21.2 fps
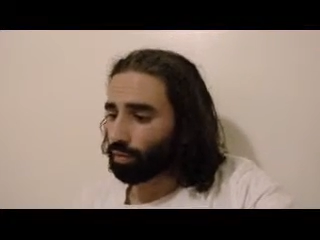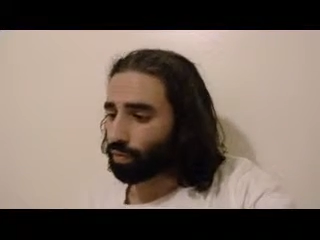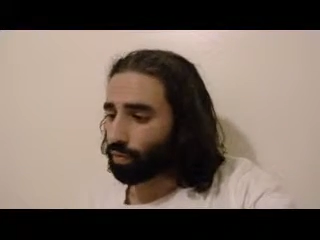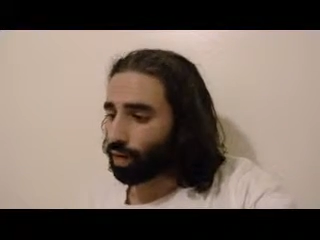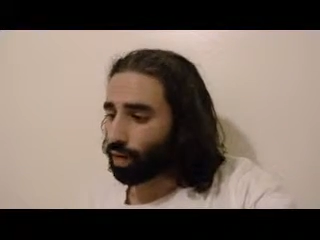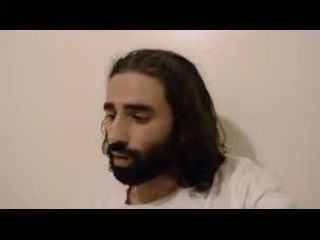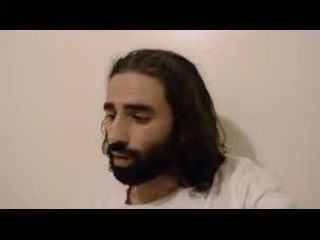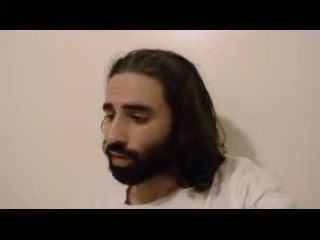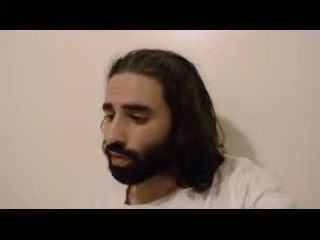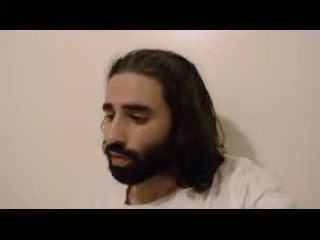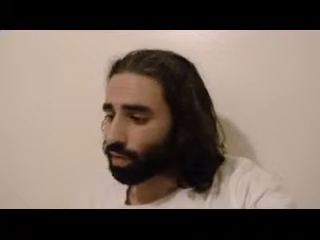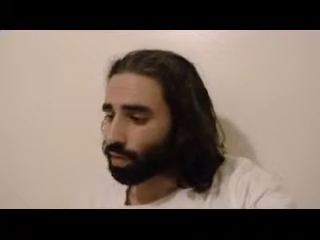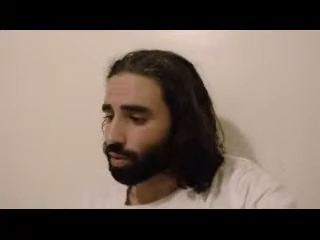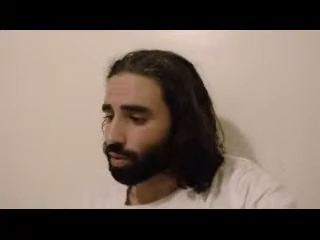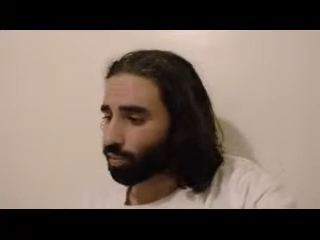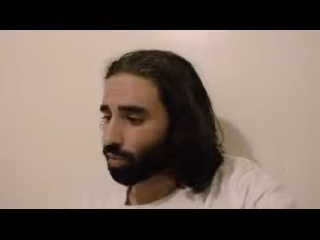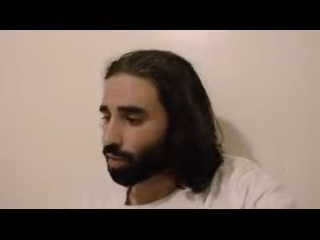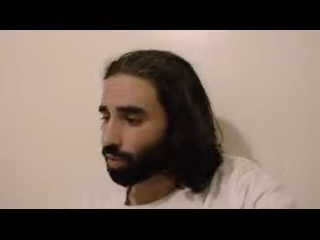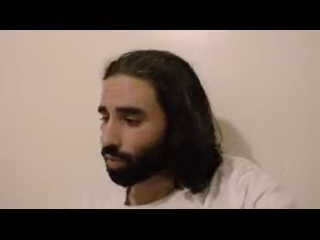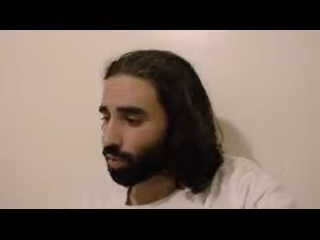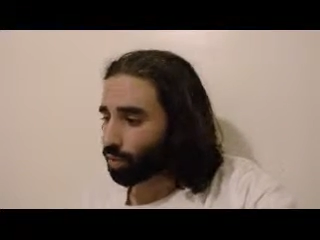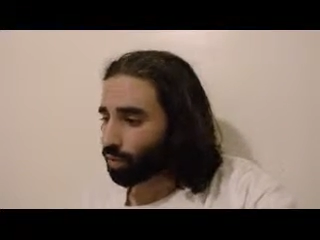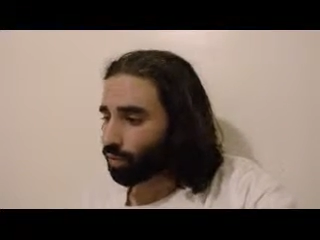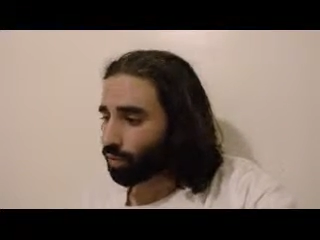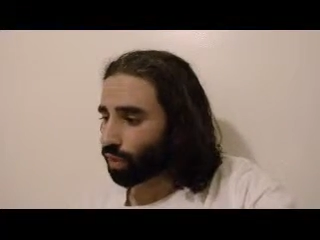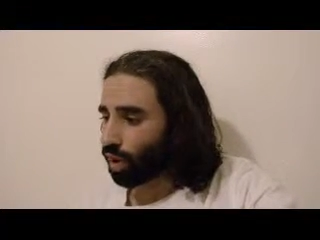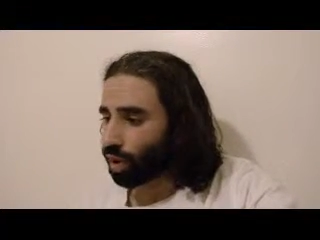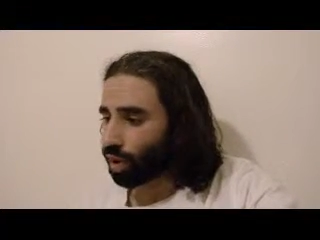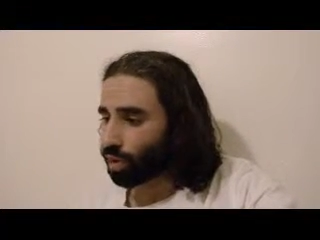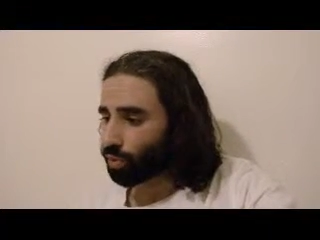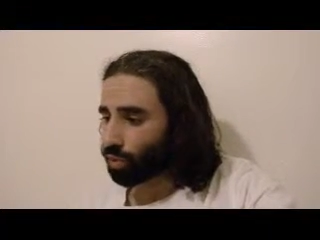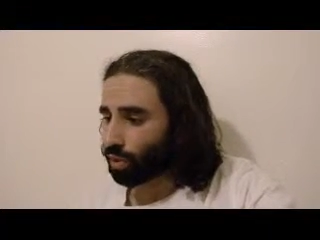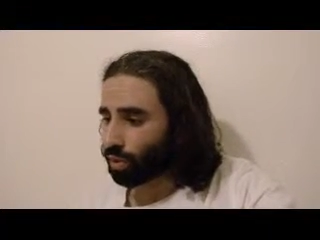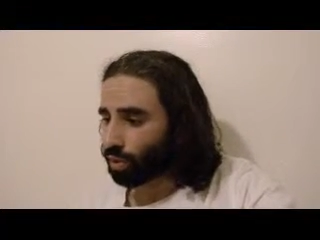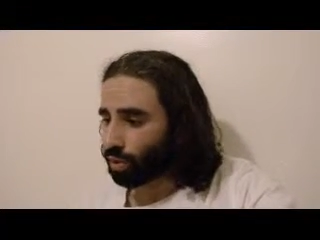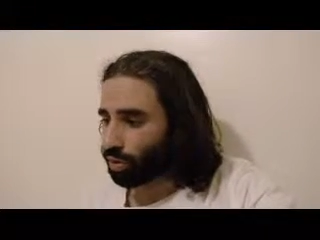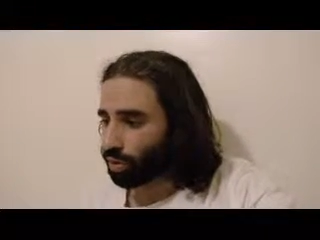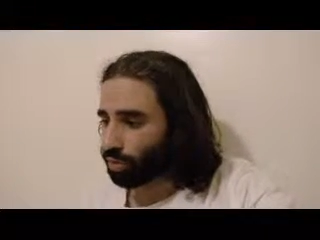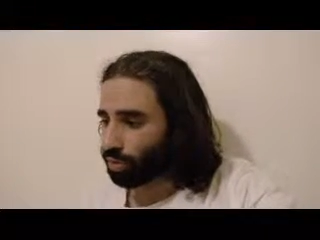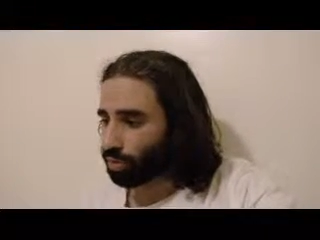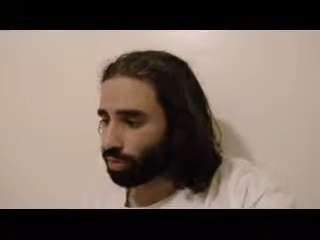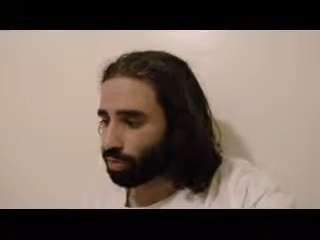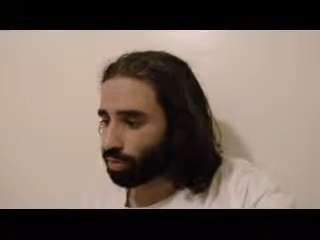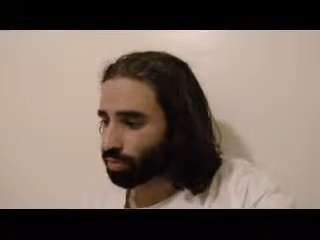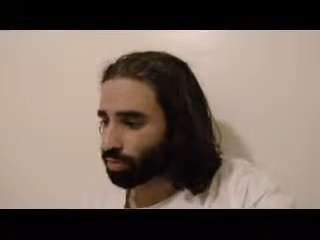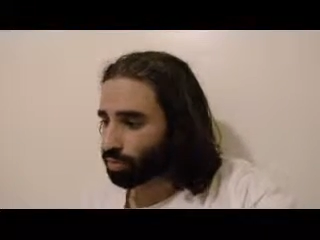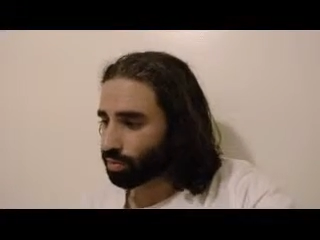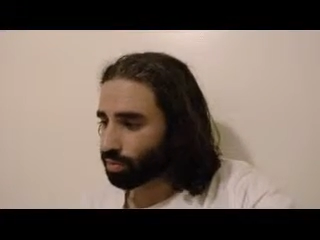verily, we were following you.